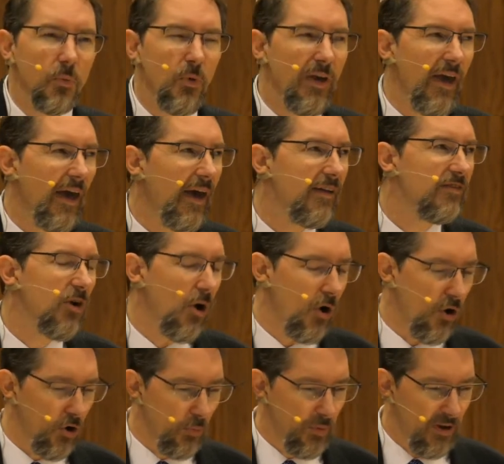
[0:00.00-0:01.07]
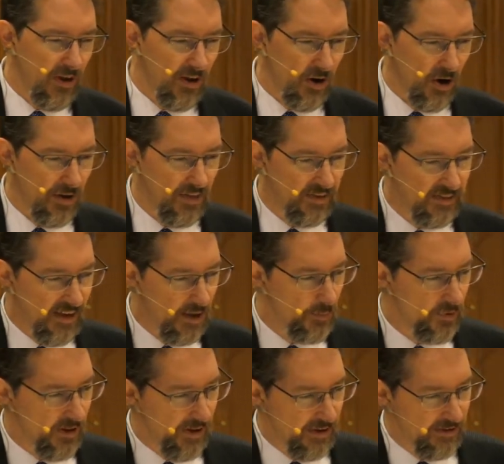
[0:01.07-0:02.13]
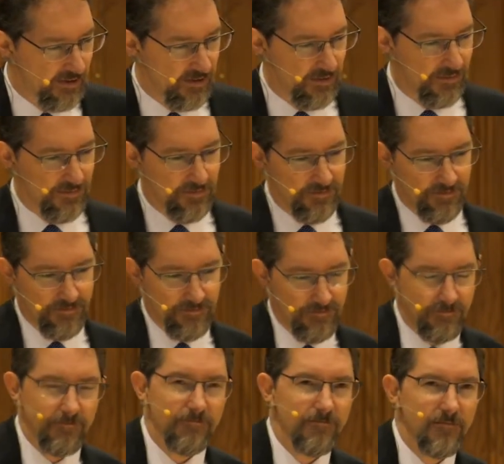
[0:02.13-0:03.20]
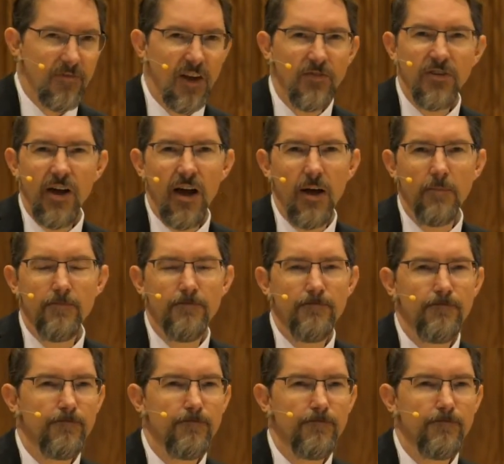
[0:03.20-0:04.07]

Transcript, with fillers: We had to all be on the same place of time.